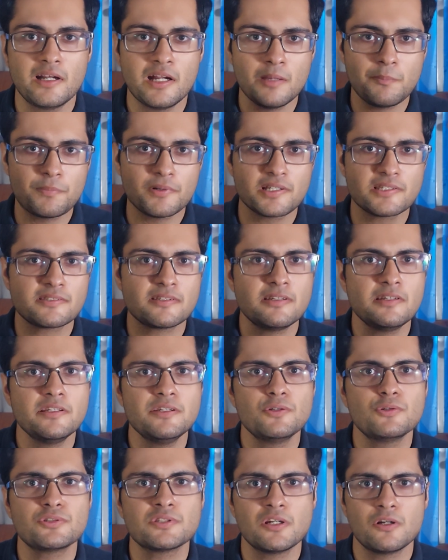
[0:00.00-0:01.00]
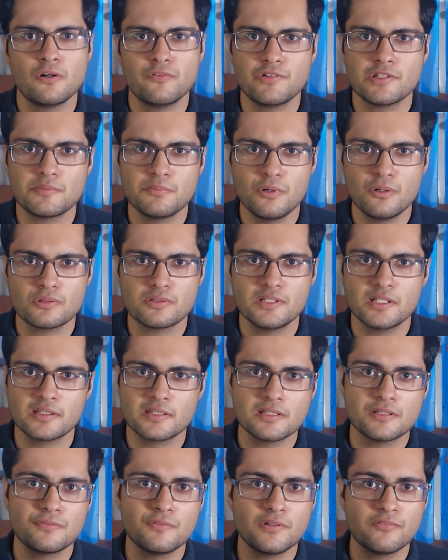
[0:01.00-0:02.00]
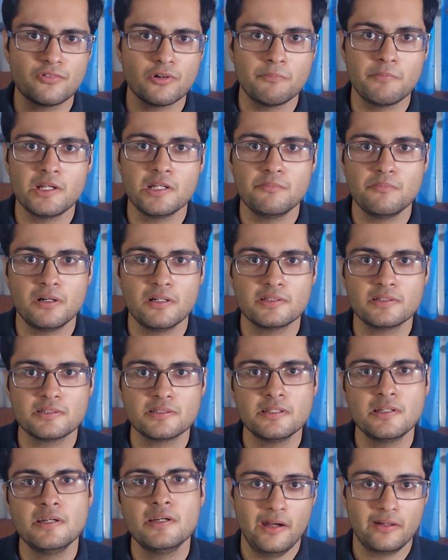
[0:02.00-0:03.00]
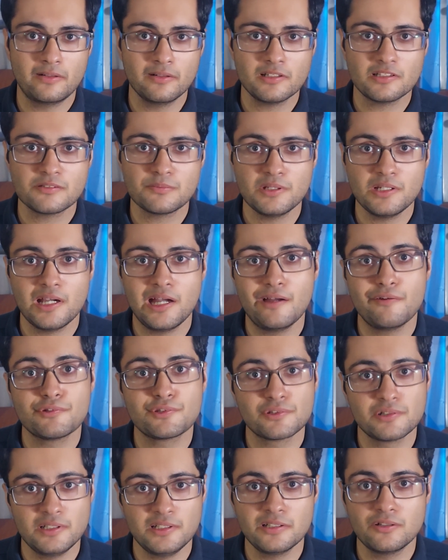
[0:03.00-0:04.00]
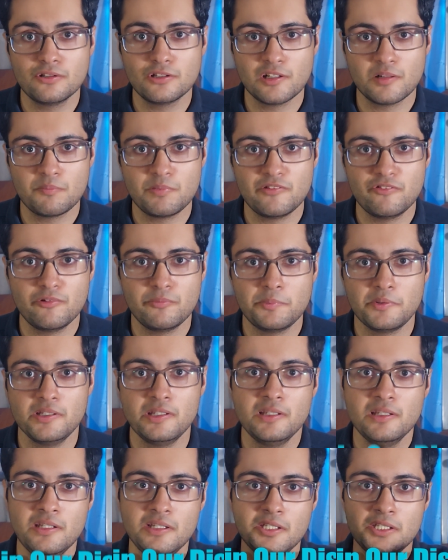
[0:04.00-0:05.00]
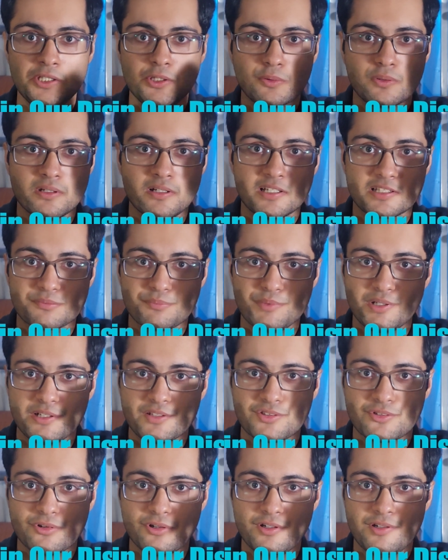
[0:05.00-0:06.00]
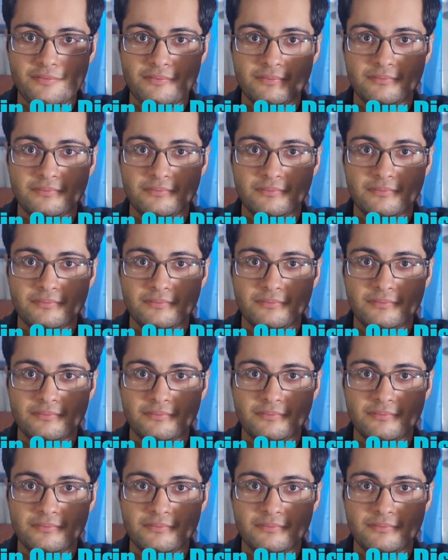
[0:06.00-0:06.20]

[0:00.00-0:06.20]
I personally used an office mouse like this one for many months, and trust me, I was really good at PvP. You can ask my Discord.